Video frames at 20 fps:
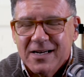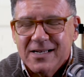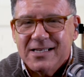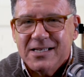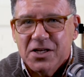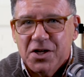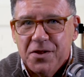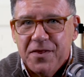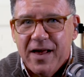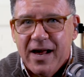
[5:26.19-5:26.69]

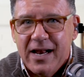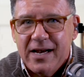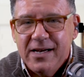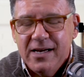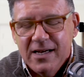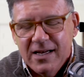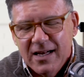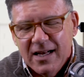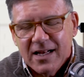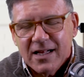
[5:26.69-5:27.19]
Until
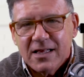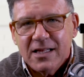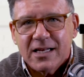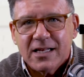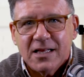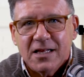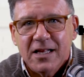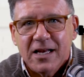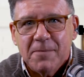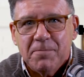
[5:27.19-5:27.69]
then,
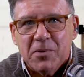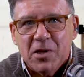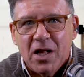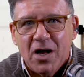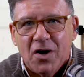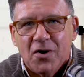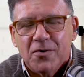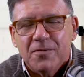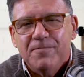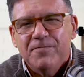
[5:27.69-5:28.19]
click the link
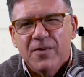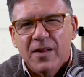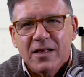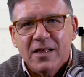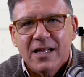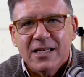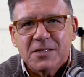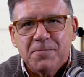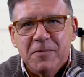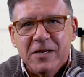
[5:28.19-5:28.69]
below.
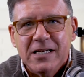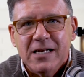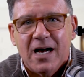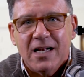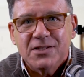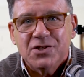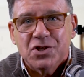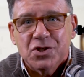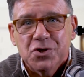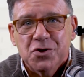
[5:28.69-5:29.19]
Let's meet
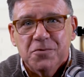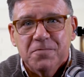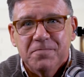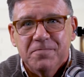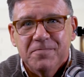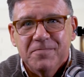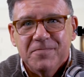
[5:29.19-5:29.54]
on Zoom.